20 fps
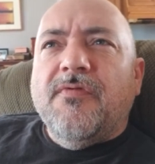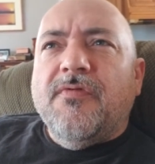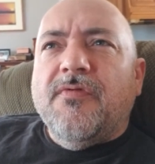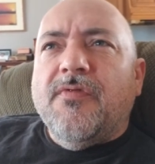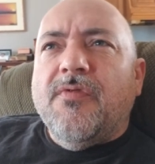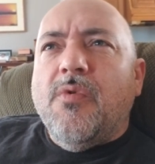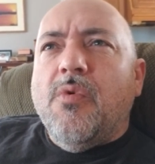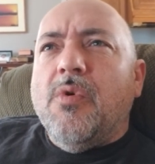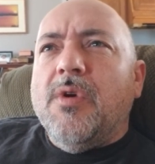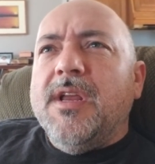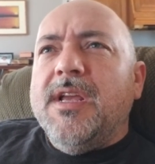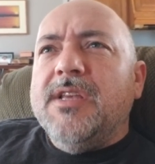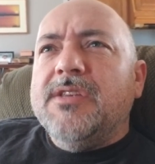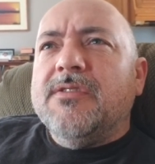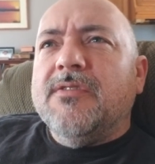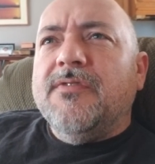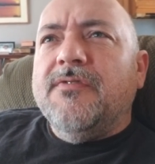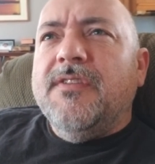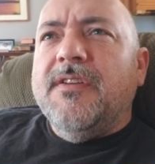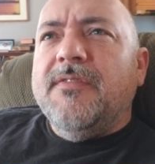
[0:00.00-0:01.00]
40s
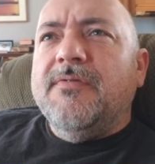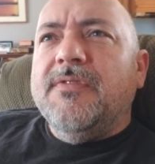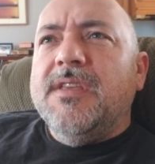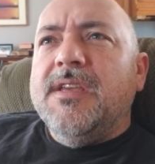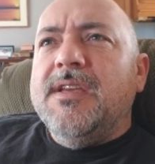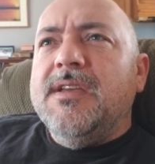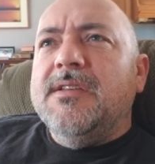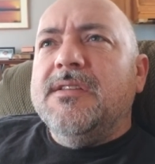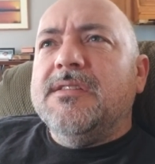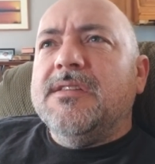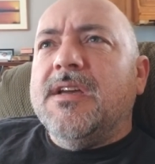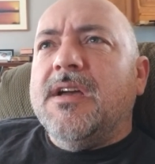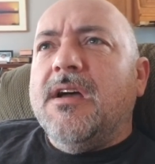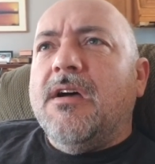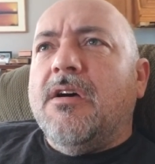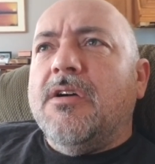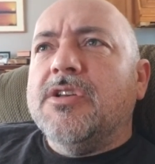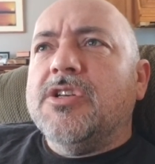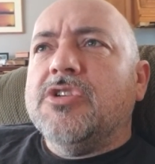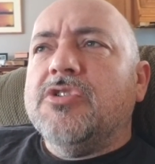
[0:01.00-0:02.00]
or 50s
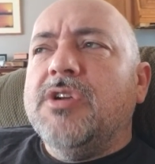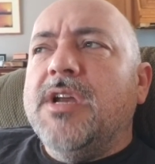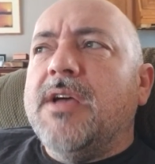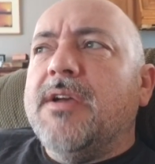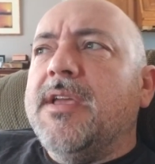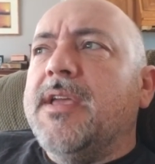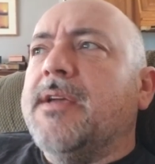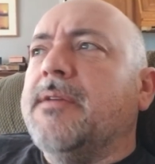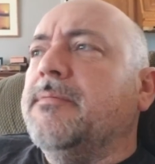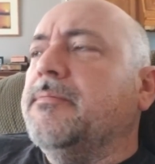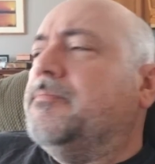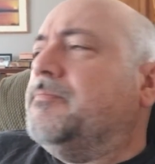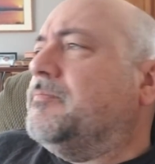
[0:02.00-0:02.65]
Australia.